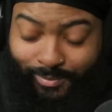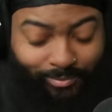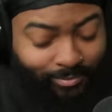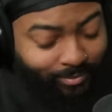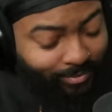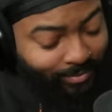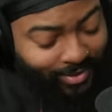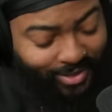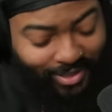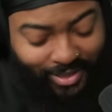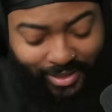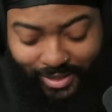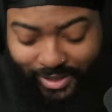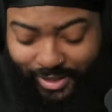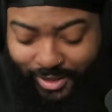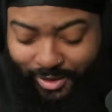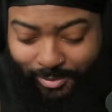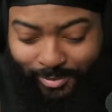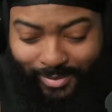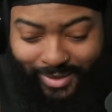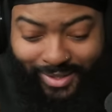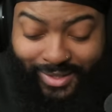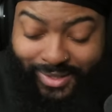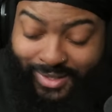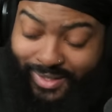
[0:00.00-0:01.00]
Telling you,
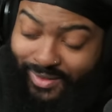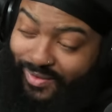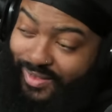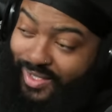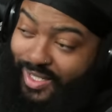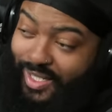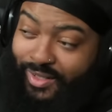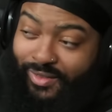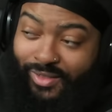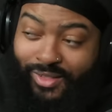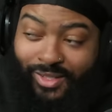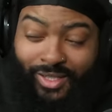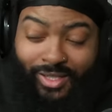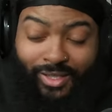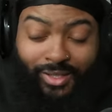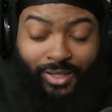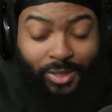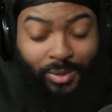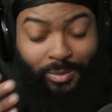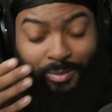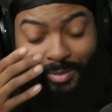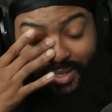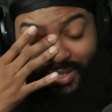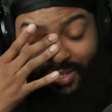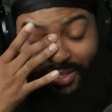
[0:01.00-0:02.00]
man, sometimes you get a little
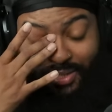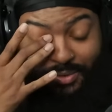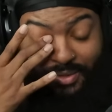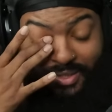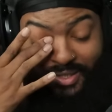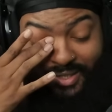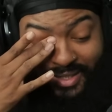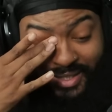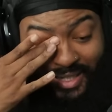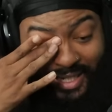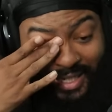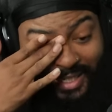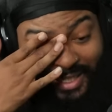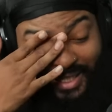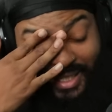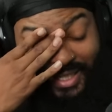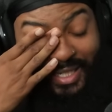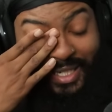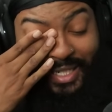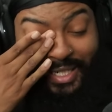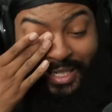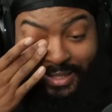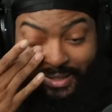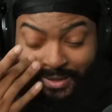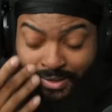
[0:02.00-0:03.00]
bit too excited
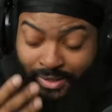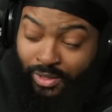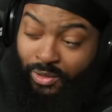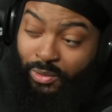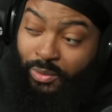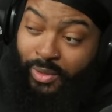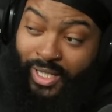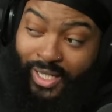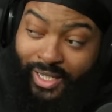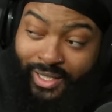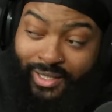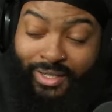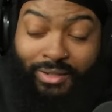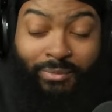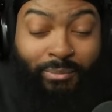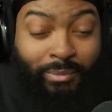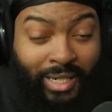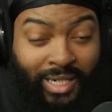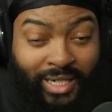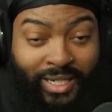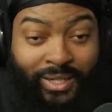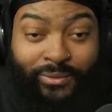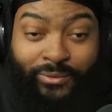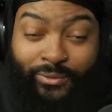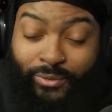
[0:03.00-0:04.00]
and you hit
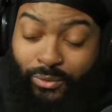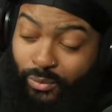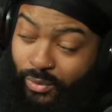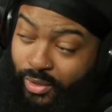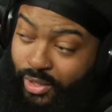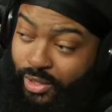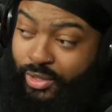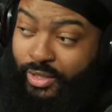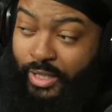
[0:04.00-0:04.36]
somebody for real.